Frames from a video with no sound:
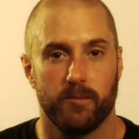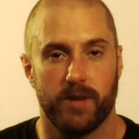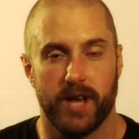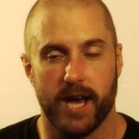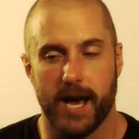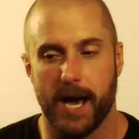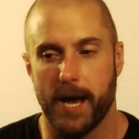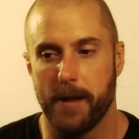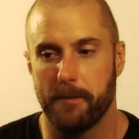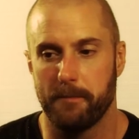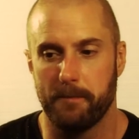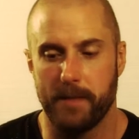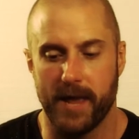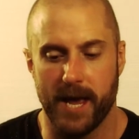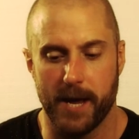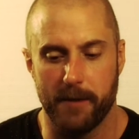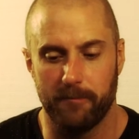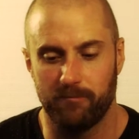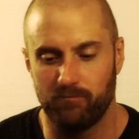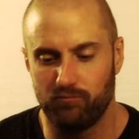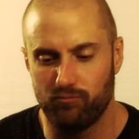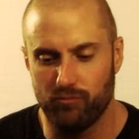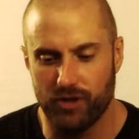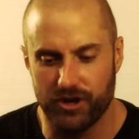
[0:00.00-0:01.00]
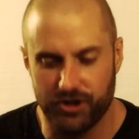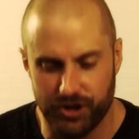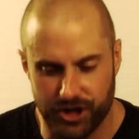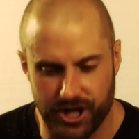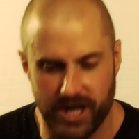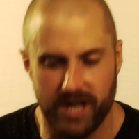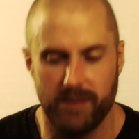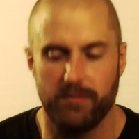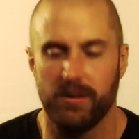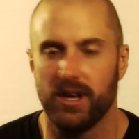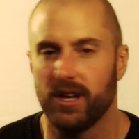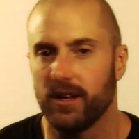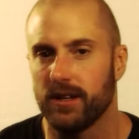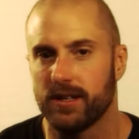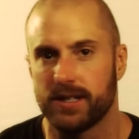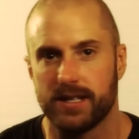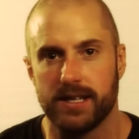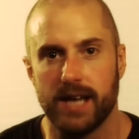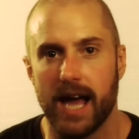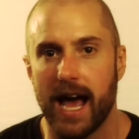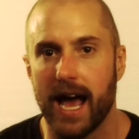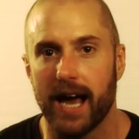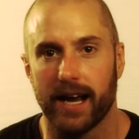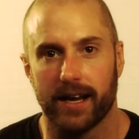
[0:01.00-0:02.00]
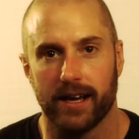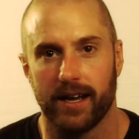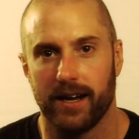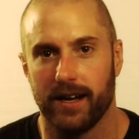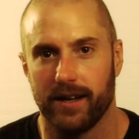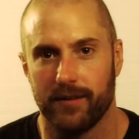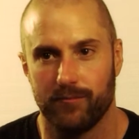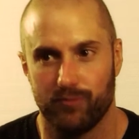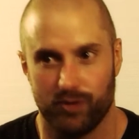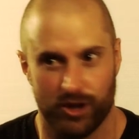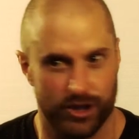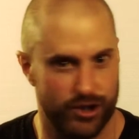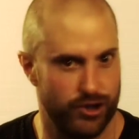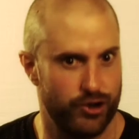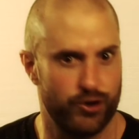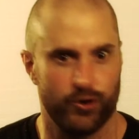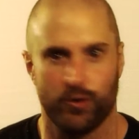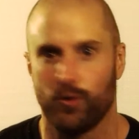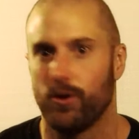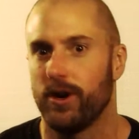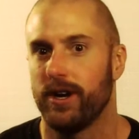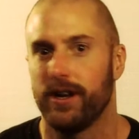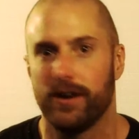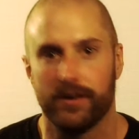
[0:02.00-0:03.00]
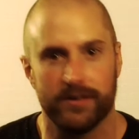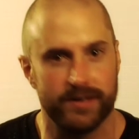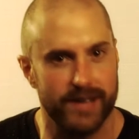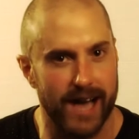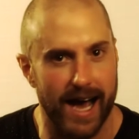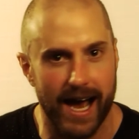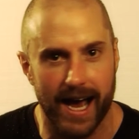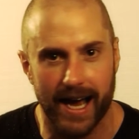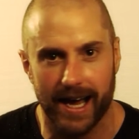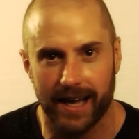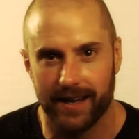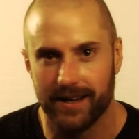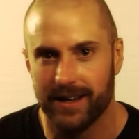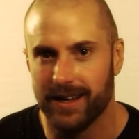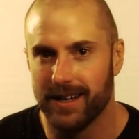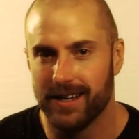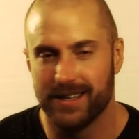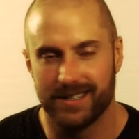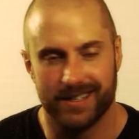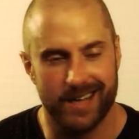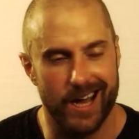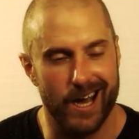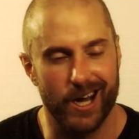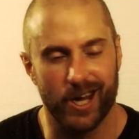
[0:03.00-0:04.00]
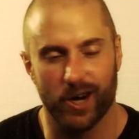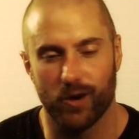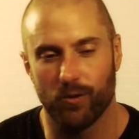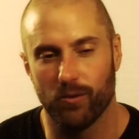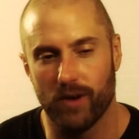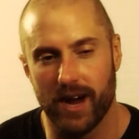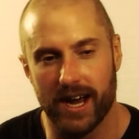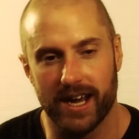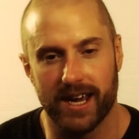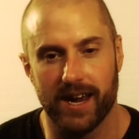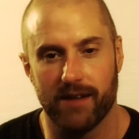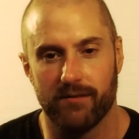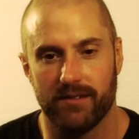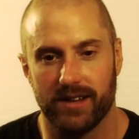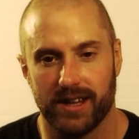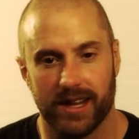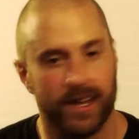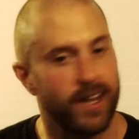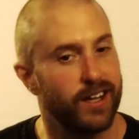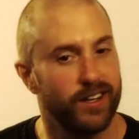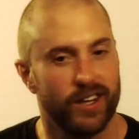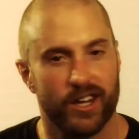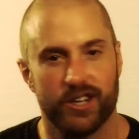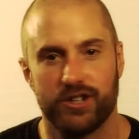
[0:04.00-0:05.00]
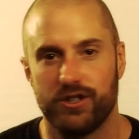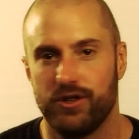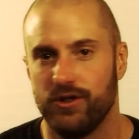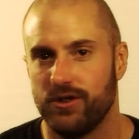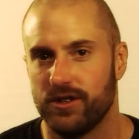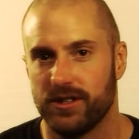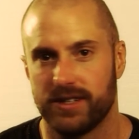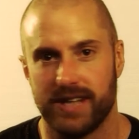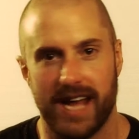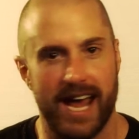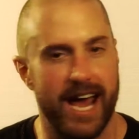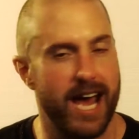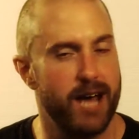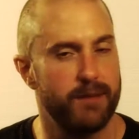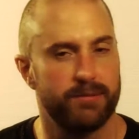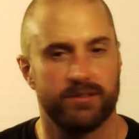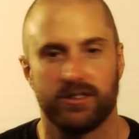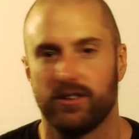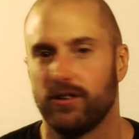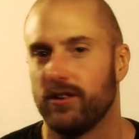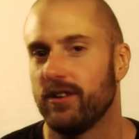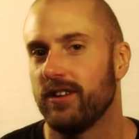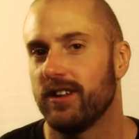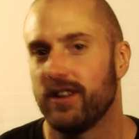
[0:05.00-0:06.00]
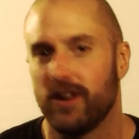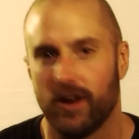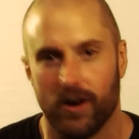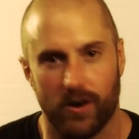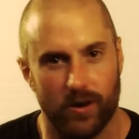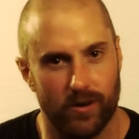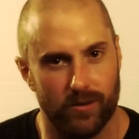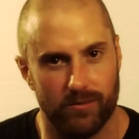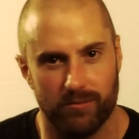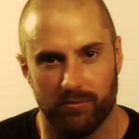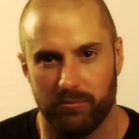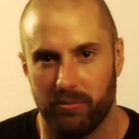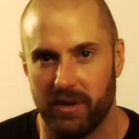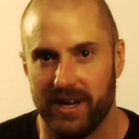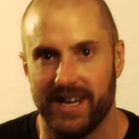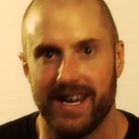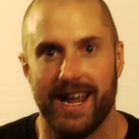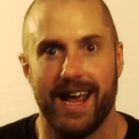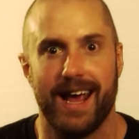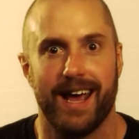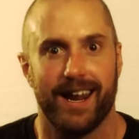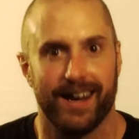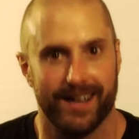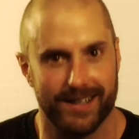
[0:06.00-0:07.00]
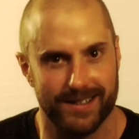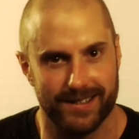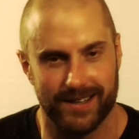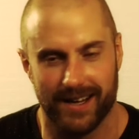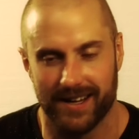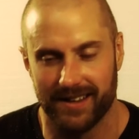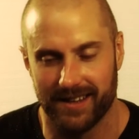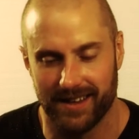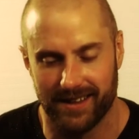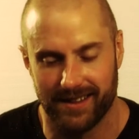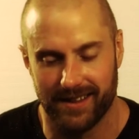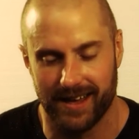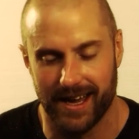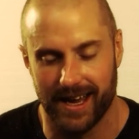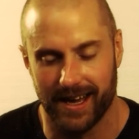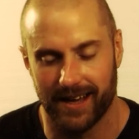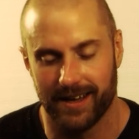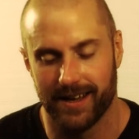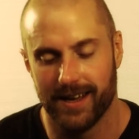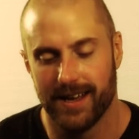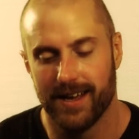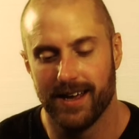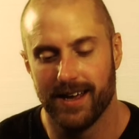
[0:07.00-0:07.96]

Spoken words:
Okay? And a cheat meal is not going to destroy your diet. It's not going to wreck everything unless you just absolutely go bananas on the thing.